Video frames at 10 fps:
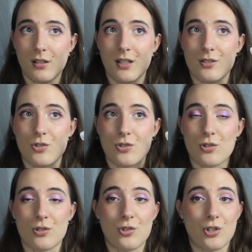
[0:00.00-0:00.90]
It's
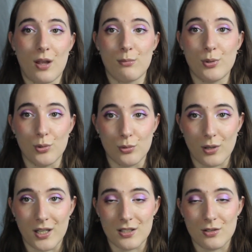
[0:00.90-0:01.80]
just shampoo.
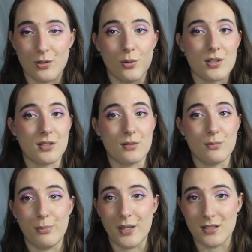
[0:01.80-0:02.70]
I didn't notice a
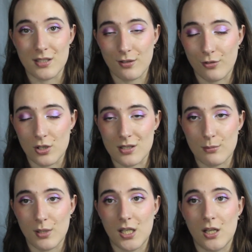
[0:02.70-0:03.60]
big difference
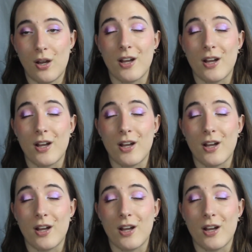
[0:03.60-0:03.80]
in my hair.